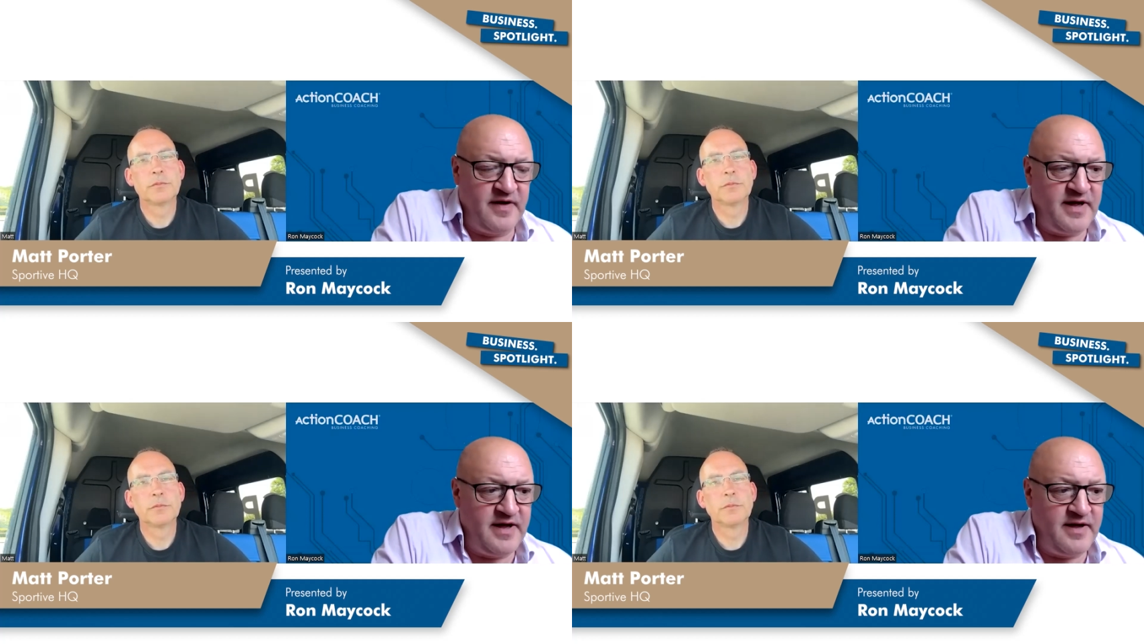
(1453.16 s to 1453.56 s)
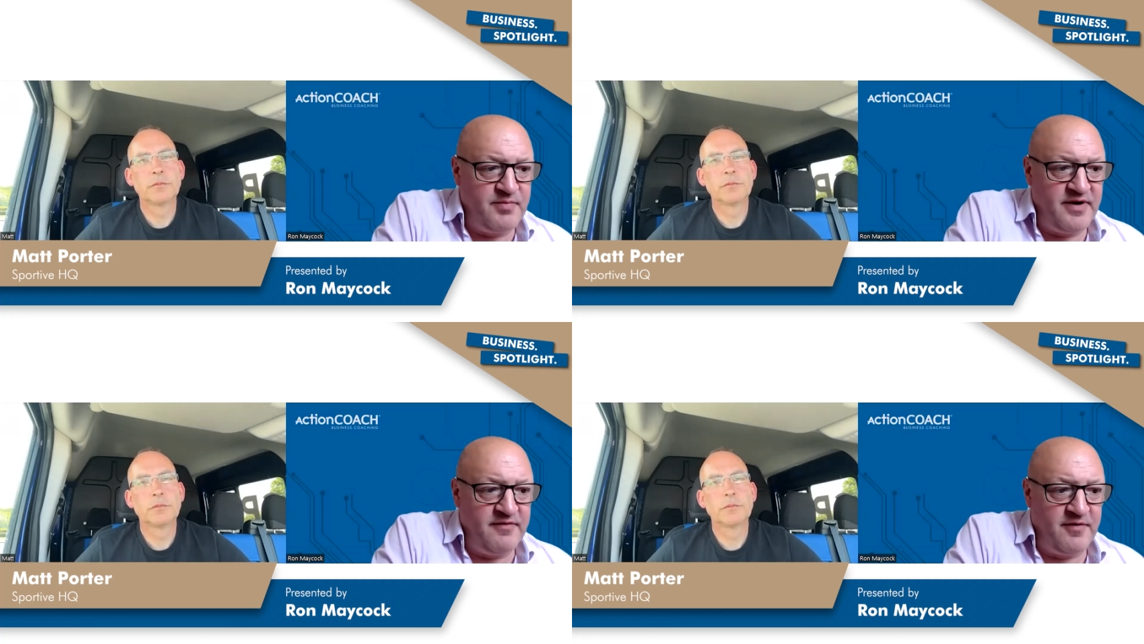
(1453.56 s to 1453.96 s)
Speaker 1: uh,
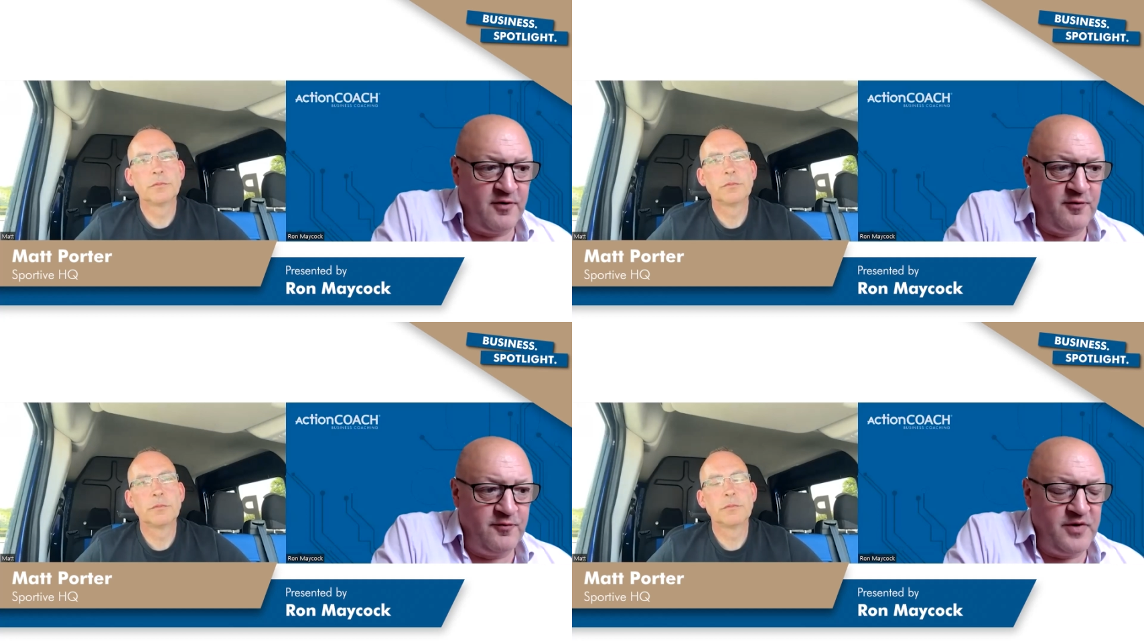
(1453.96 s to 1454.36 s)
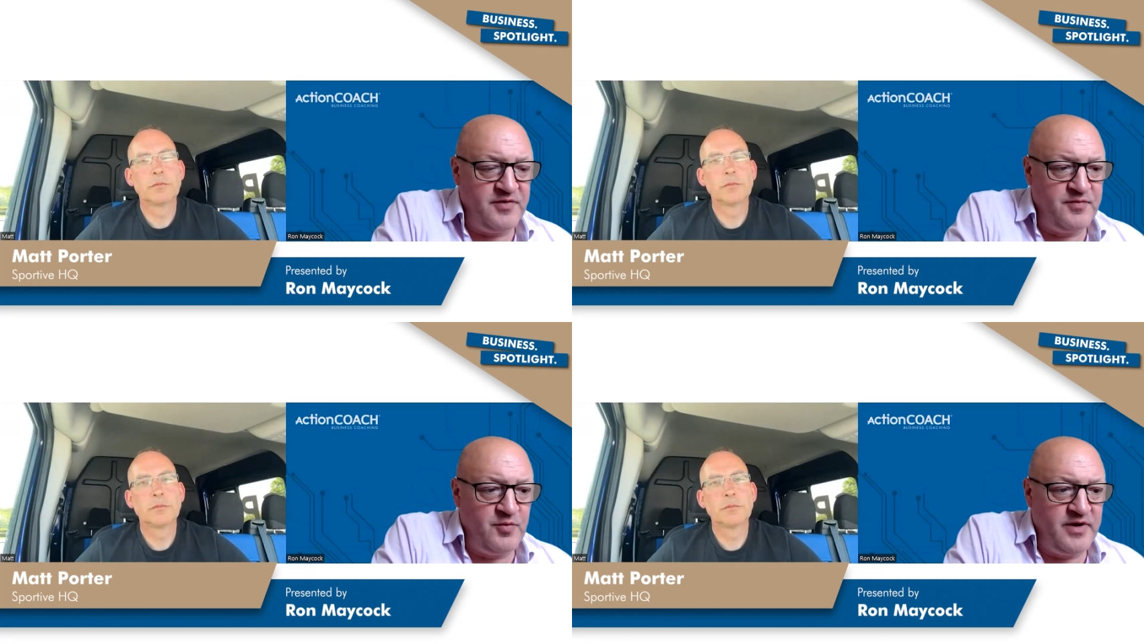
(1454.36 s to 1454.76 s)
been involved
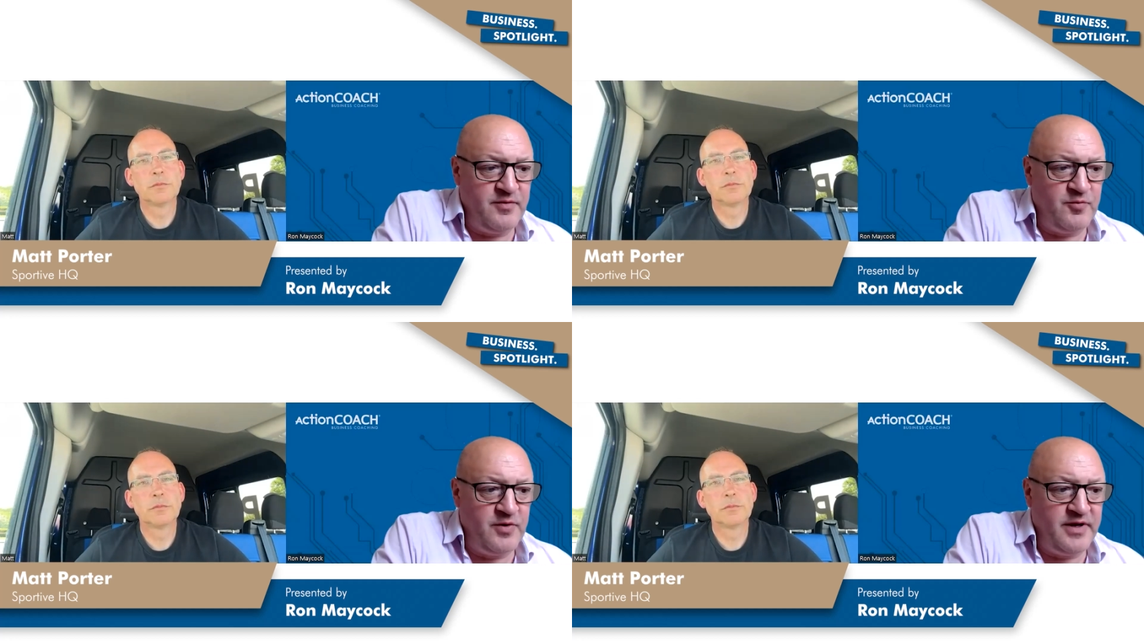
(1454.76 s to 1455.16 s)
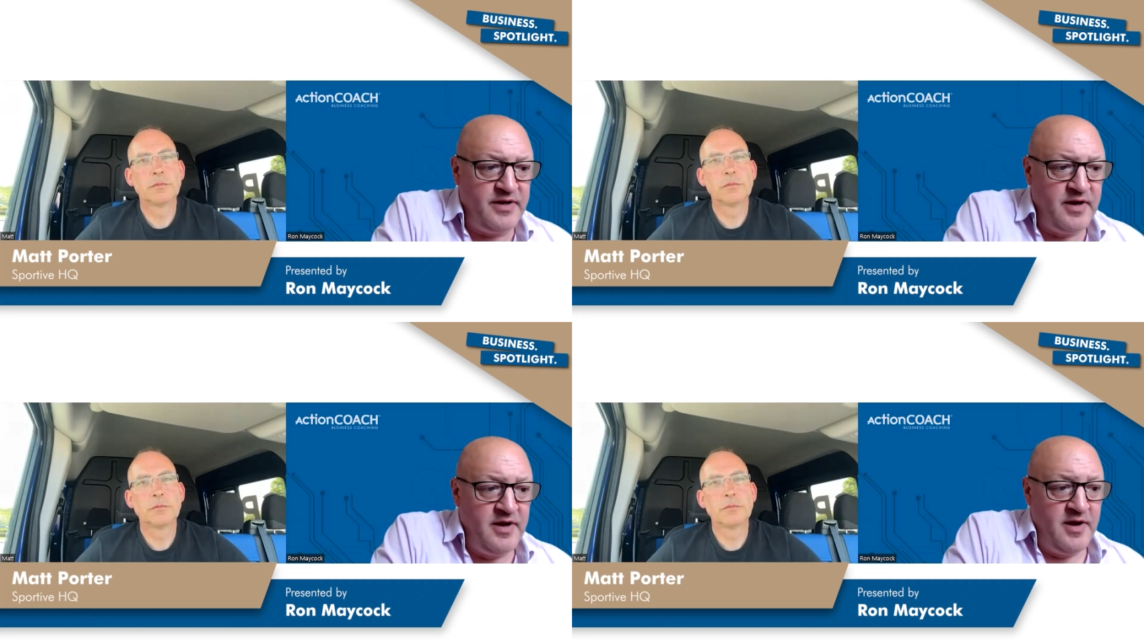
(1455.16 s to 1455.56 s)
with. We, we,